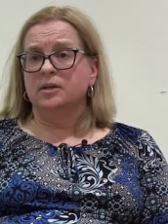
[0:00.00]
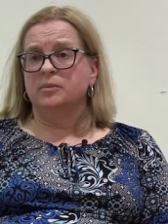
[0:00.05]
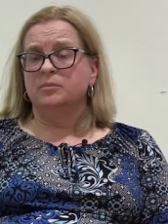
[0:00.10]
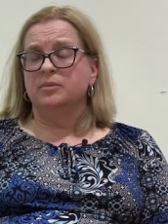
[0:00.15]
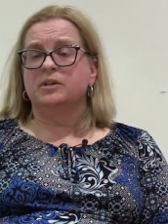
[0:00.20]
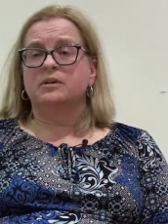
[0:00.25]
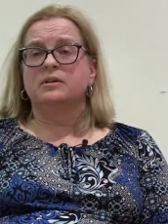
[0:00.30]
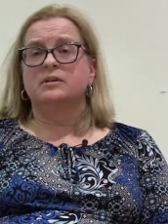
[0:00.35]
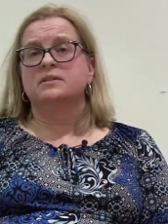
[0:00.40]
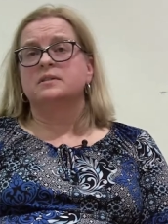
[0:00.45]

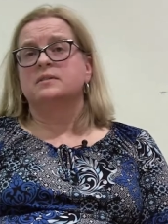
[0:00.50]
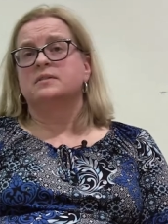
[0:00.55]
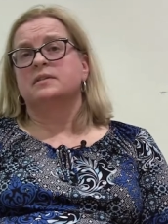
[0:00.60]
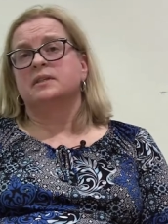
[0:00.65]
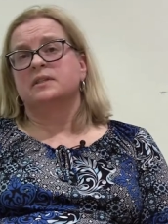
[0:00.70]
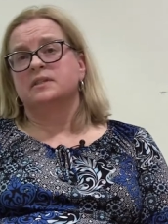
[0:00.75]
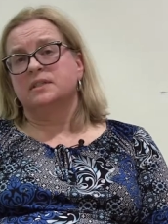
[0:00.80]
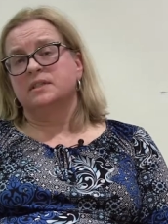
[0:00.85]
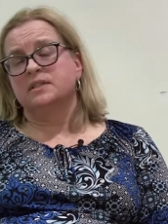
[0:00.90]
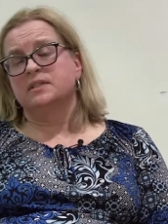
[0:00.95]
because
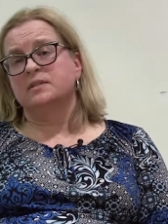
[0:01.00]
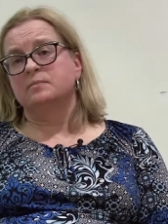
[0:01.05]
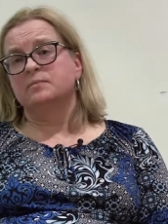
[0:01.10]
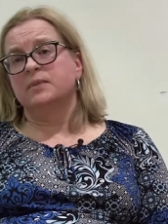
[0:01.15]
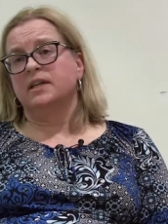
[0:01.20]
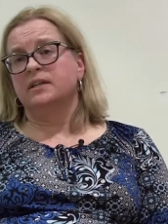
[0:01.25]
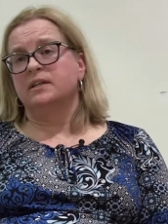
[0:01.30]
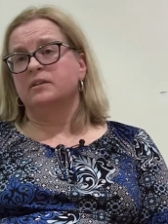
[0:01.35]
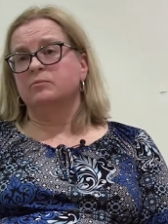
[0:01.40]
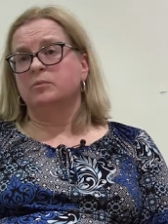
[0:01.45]
since
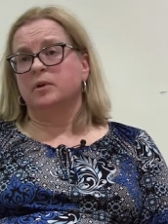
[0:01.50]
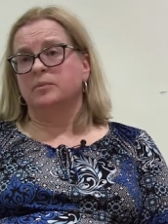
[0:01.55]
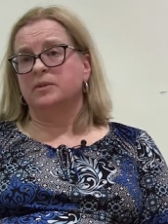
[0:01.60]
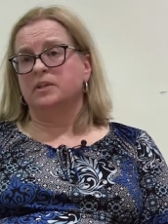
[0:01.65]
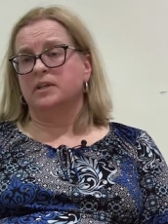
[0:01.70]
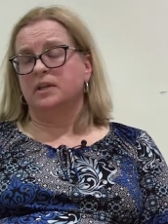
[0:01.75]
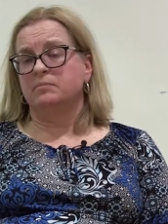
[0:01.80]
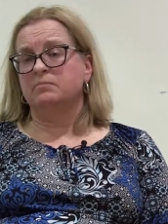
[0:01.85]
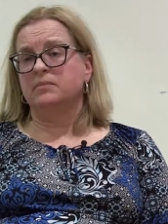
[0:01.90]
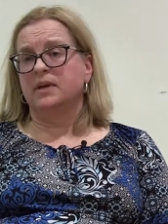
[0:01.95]
men and
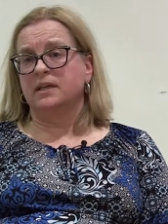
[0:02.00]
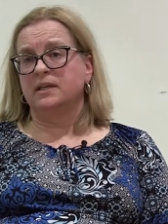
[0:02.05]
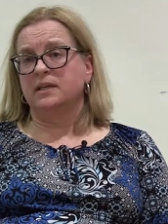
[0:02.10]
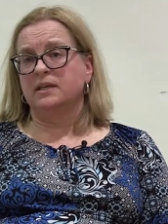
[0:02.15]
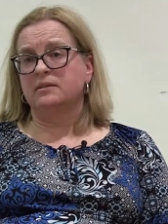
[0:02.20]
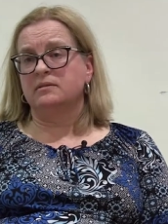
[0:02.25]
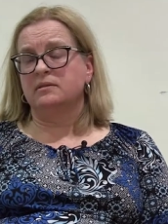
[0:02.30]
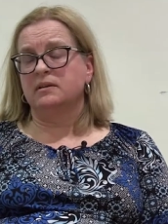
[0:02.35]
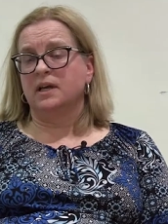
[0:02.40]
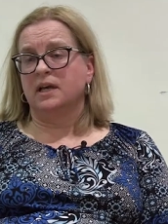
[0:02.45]
women in
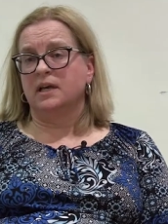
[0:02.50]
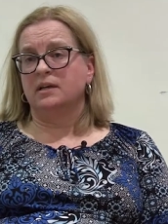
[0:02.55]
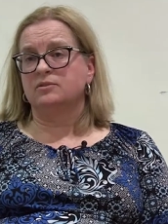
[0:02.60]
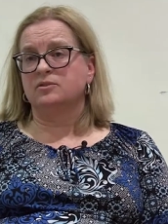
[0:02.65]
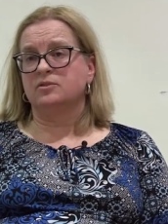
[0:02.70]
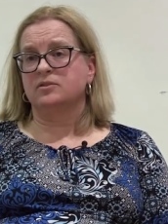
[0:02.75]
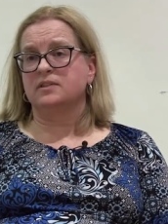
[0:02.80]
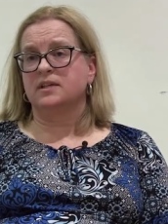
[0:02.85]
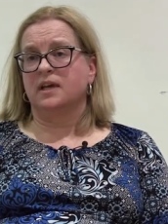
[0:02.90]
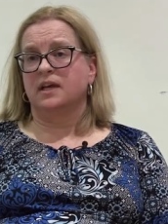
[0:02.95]
many uh,
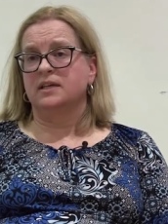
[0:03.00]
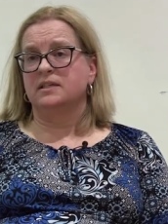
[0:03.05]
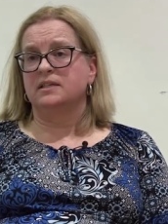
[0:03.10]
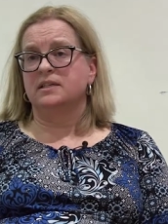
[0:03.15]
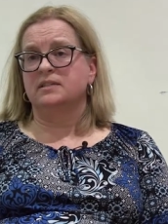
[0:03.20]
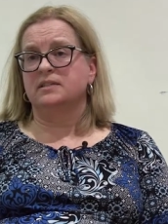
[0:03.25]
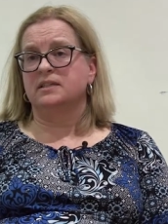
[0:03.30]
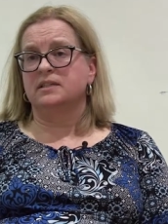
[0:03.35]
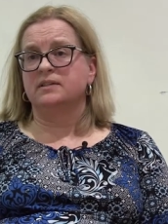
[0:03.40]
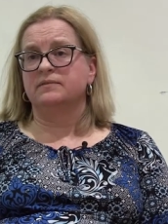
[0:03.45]

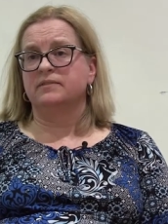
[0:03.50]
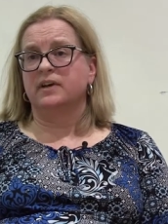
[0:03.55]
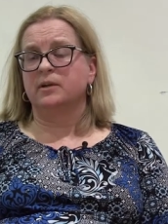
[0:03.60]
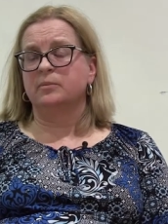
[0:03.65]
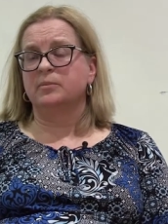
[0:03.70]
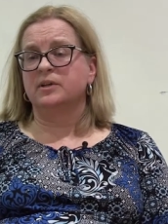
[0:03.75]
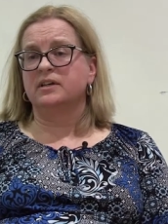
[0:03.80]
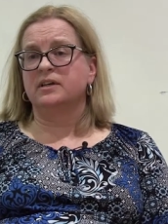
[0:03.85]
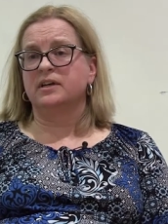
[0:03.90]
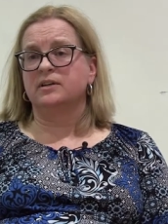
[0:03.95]
societies and
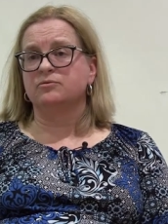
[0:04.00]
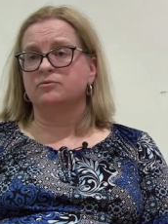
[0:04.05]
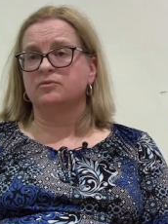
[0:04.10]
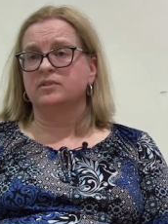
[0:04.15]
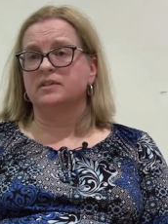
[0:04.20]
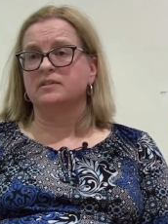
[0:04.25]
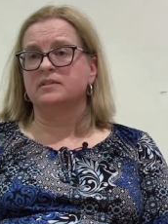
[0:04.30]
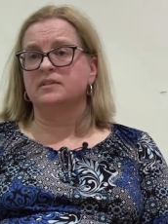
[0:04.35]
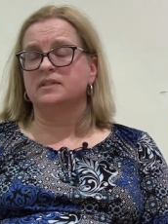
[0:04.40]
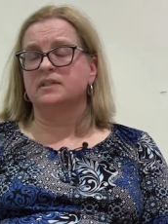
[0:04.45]
developing
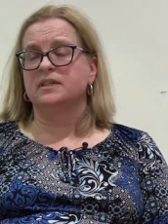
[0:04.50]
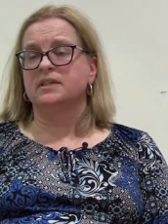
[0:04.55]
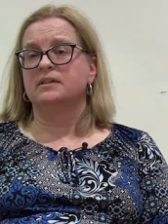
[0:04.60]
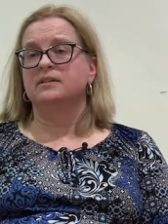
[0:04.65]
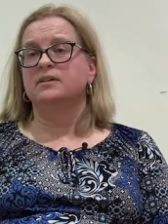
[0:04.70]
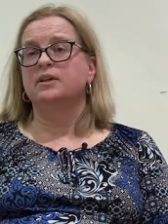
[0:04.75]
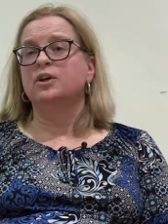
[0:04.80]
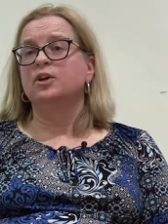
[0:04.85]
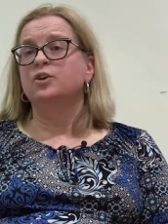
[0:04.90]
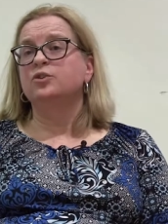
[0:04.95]
countries
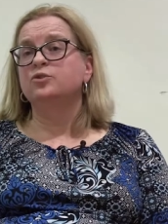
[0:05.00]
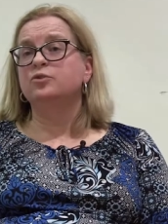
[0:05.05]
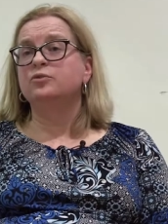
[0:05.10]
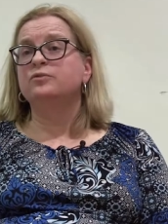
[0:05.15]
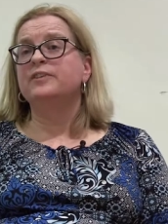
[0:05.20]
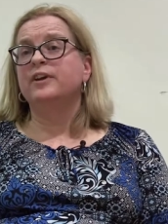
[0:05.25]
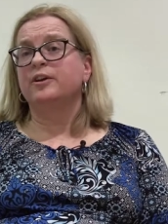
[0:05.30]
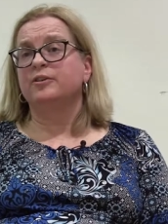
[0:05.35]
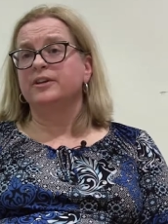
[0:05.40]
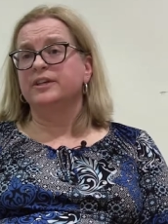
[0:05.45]
still do
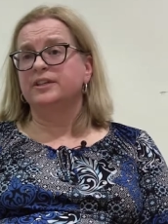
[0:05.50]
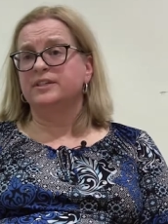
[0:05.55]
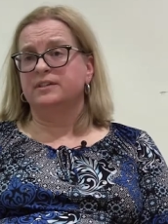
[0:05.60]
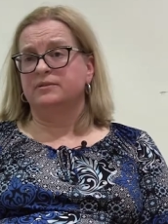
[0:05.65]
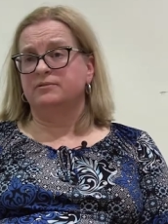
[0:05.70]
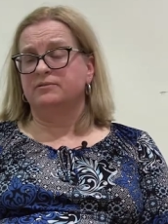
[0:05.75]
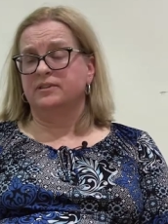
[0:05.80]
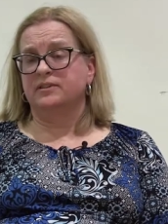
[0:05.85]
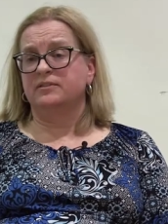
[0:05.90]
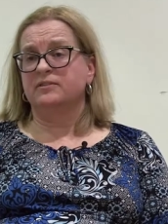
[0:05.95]
very
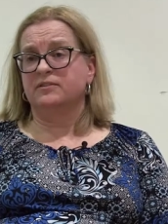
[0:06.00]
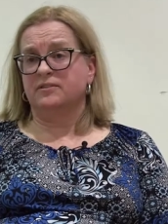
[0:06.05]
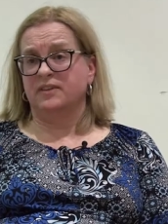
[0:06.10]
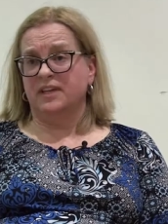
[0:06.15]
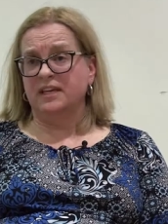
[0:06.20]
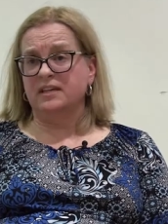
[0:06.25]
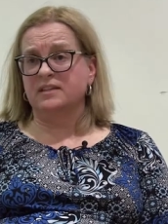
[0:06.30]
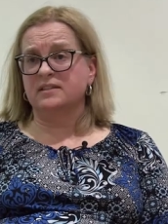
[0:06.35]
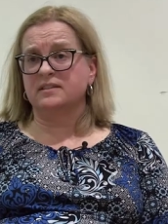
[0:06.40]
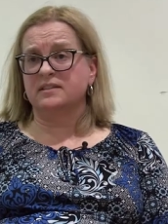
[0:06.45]
different
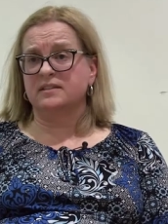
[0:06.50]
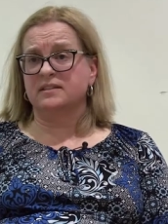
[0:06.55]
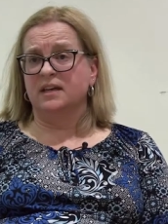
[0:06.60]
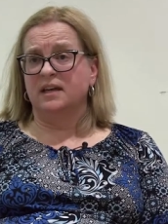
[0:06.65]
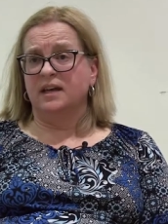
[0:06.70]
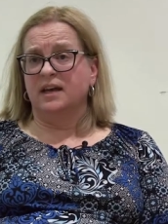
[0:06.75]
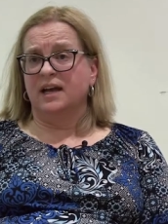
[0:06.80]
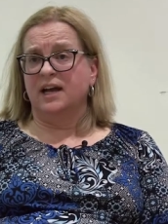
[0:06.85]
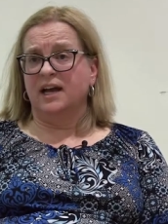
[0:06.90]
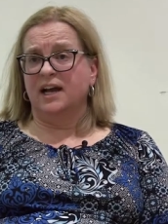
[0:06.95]
things,
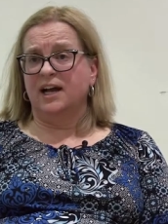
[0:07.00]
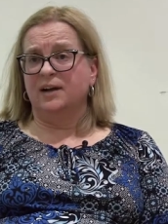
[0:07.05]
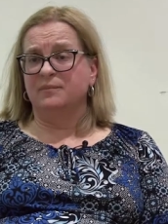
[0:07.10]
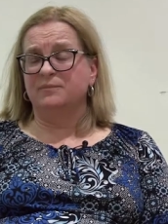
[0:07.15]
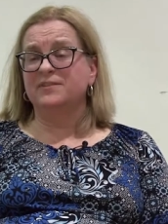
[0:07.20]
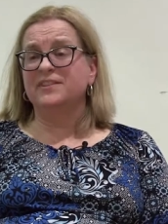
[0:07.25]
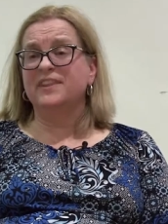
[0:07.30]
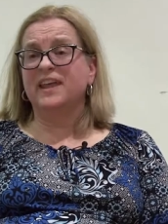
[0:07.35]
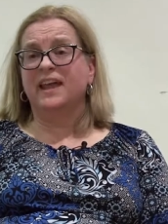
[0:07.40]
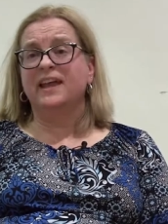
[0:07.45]

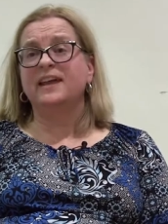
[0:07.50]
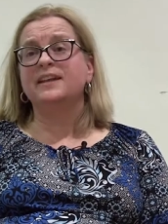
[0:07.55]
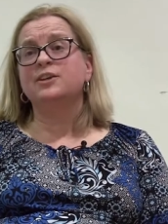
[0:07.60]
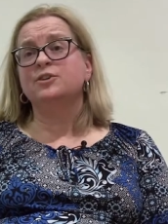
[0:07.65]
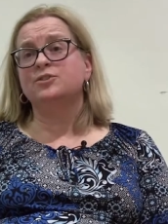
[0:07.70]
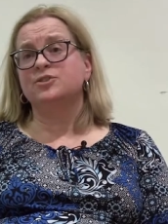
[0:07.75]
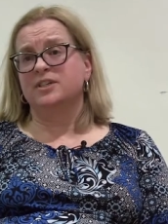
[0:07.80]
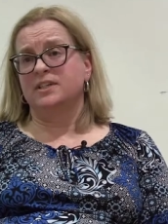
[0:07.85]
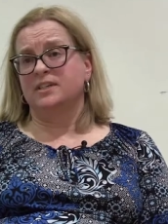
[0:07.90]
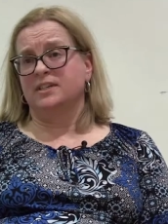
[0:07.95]
um, their
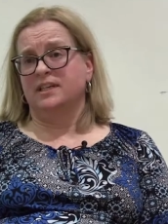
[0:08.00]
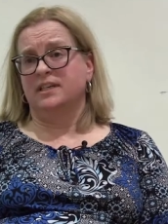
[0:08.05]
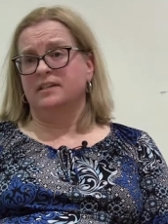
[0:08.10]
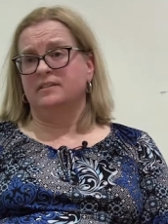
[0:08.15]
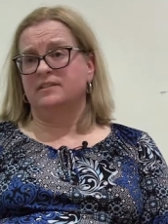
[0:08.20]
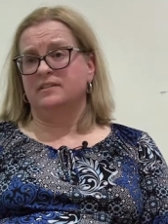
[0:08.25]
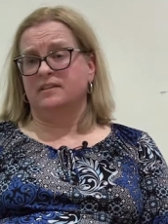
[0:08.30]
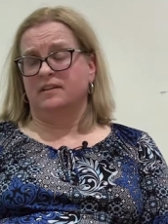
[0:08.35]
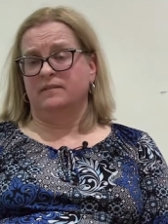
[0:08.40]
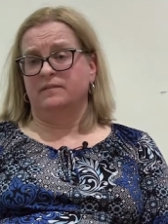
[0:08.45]
energy
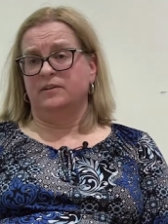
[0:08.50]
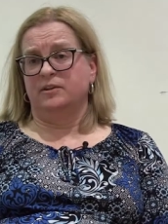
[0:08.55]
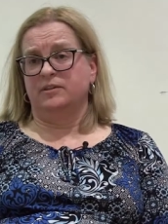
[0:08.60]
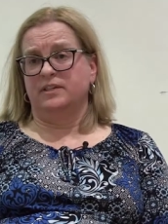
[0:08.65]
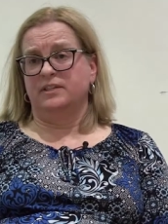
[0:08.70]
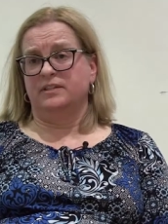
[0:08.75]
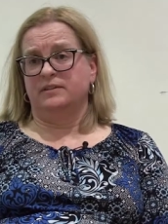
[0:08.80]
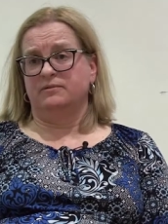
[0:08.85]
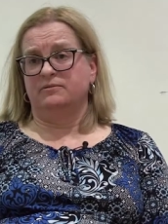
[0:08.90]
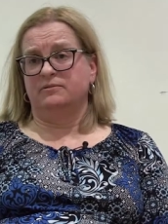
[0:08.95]
needs are very
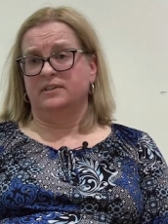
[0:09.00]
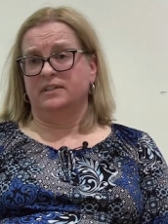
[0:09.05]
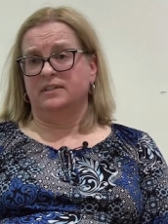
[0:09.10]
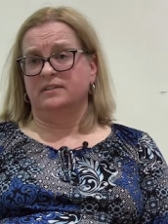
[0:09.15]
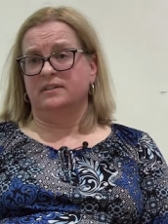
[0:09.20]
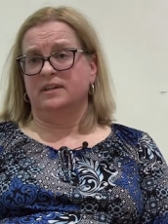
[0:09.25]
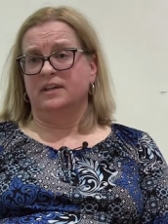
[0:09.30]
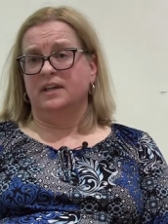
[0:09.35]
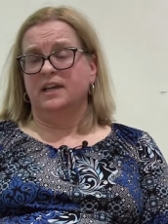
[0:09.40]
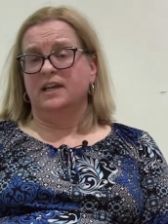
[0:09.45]

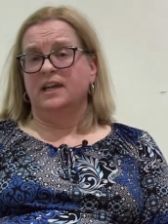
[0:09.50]
different.